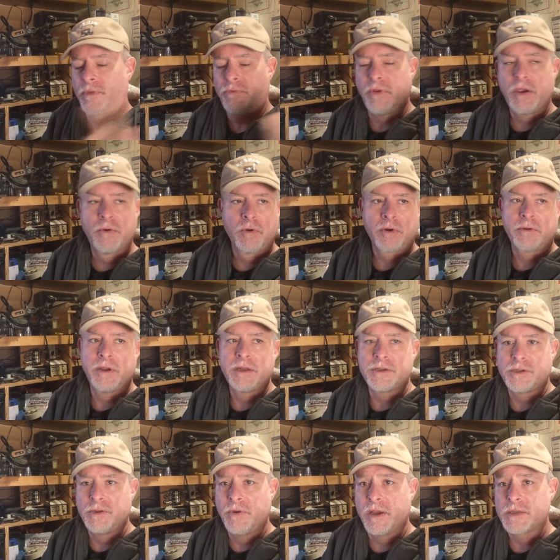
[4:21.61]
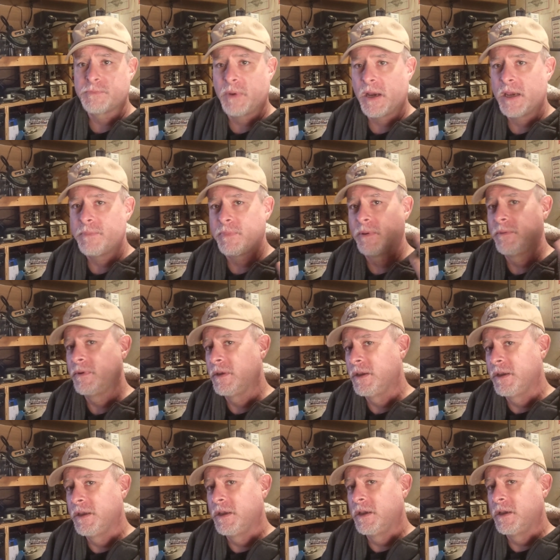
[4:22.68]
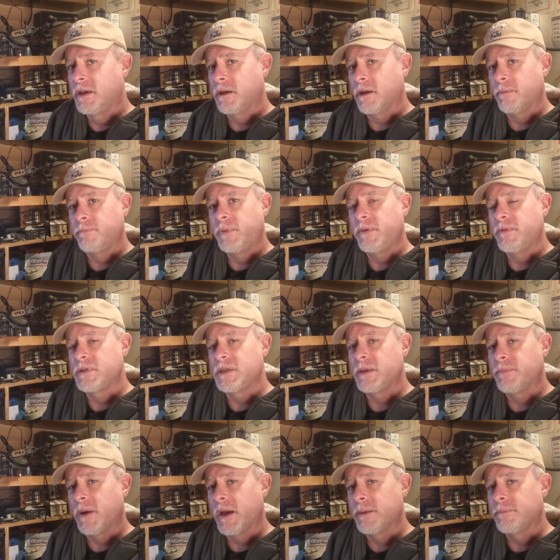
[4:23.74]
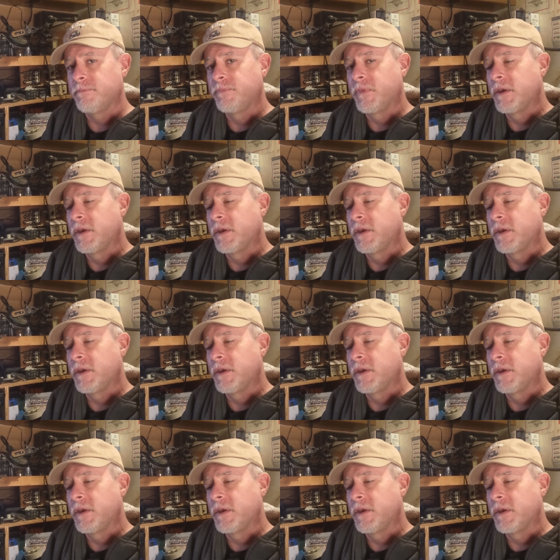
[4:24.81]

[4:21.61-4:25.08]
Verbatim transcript: three quarter inch US pipe, uh, PVC pipe.